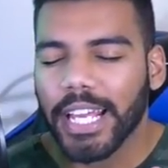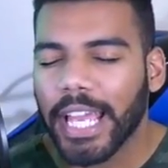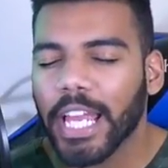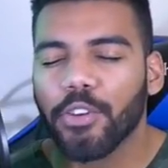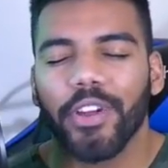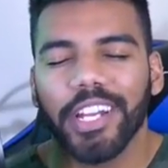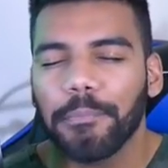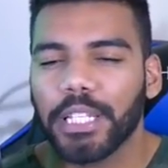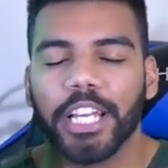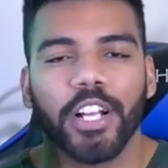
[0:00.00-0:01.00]
Gatorade
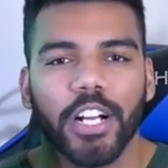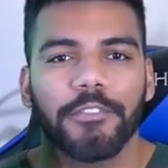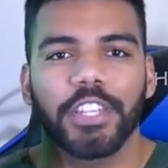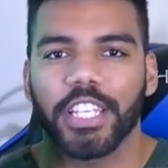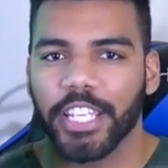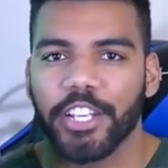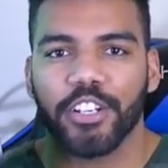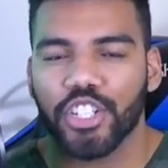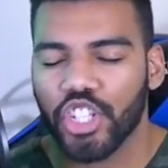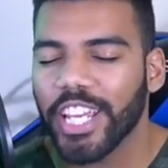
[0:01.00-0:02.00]
Player of the Year,
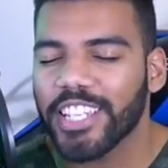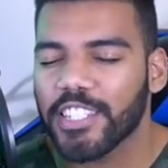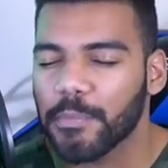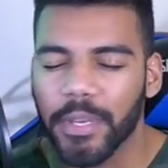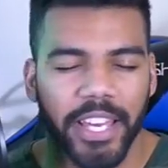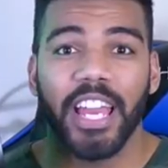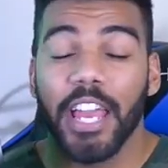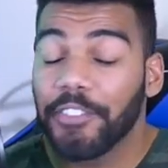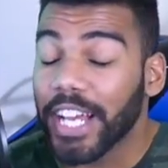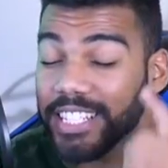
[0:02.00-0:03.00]
Jake Smith.
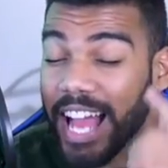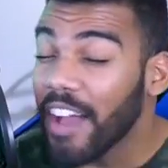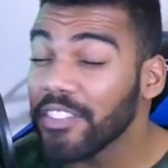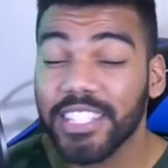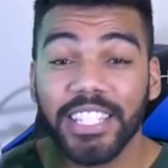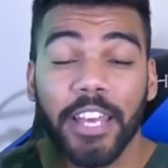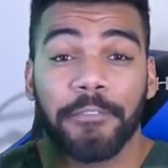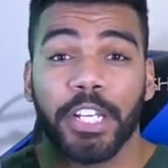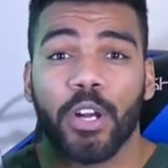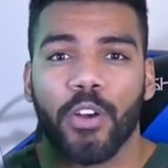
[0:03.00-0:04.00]
If you guys haven't seen that
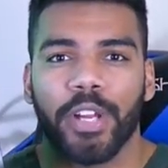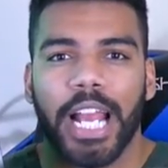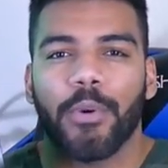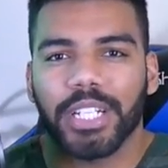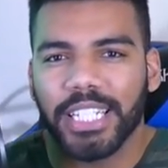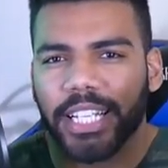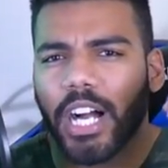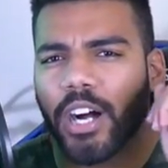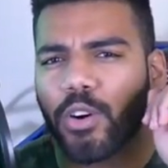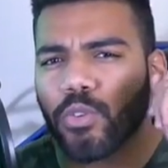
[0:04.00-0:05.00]
video already, I would click
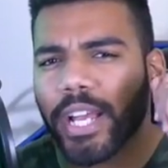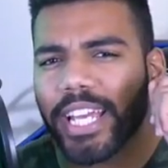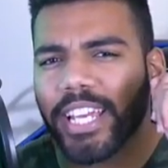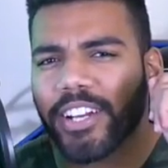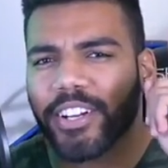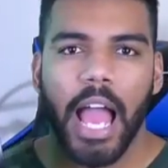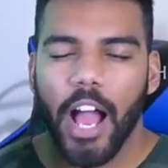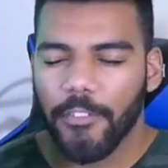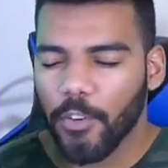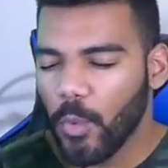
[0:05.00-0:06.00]
right here.
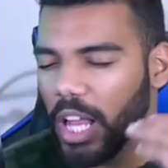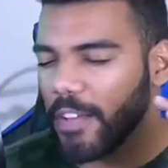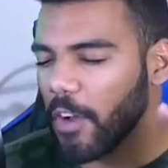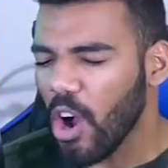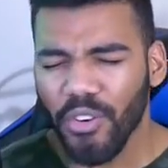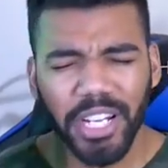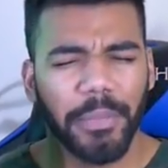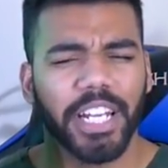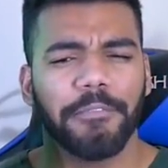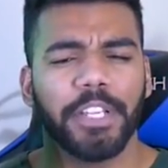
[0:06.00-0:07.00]
However, while I've already
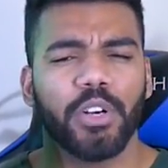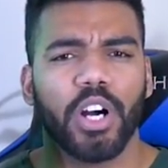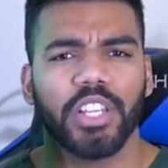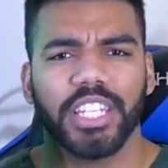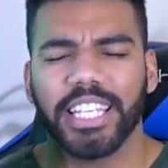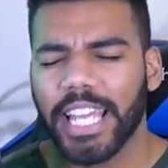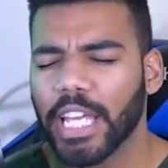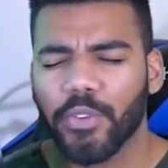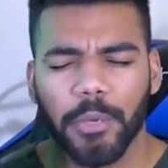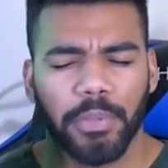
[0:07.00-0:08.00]
made a video on the
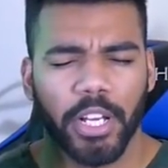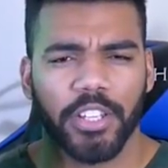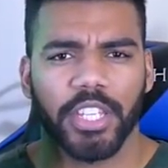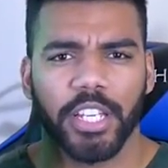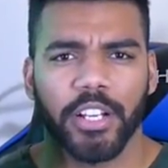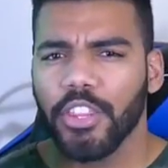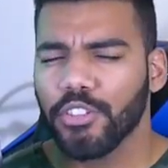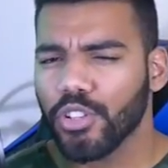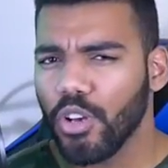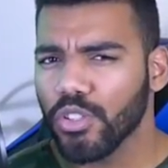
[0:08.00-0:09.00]
Gatorade Player of the Year,
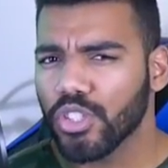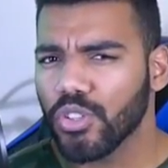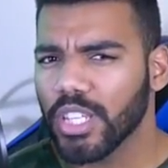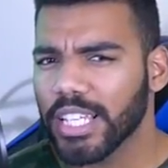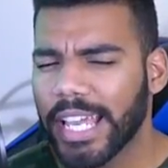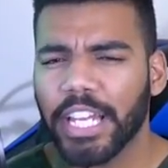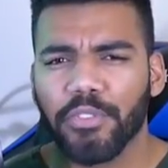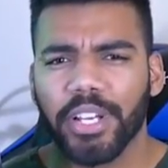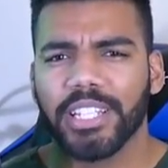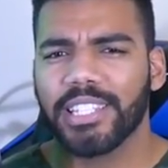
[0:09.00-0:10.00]
there's also the
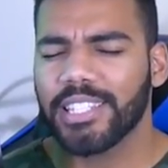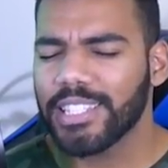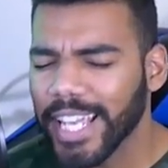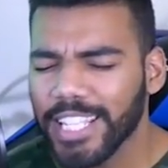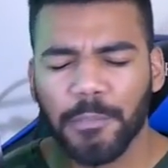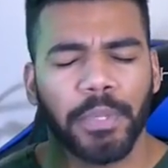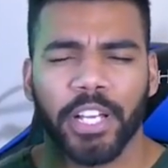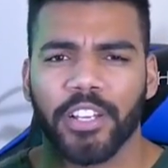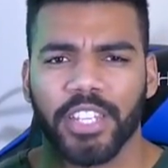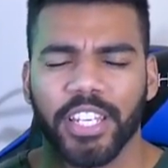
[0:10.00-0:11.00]
Gatorade State
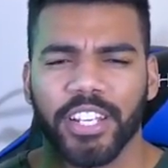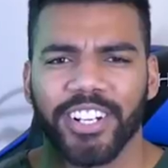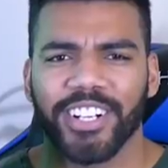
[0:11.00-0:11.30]
Player of the Year,